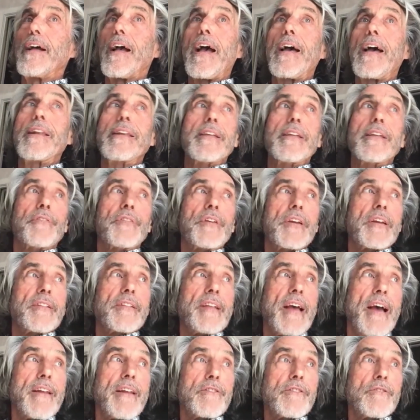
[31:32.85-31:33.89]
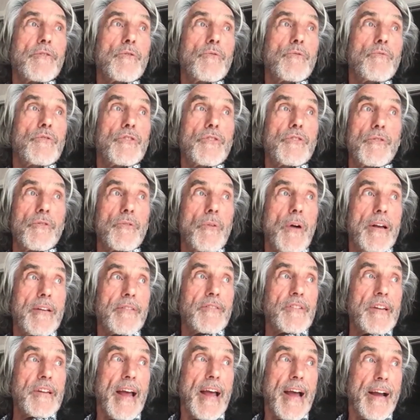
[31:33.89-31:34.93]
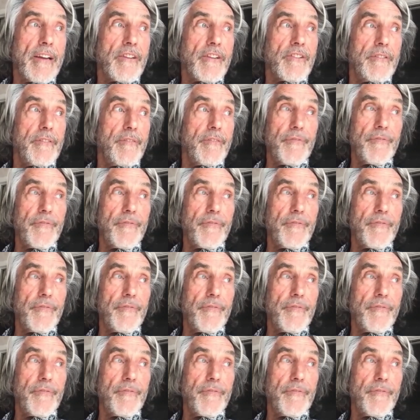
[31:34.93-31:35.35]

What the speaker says: anything that you do as an action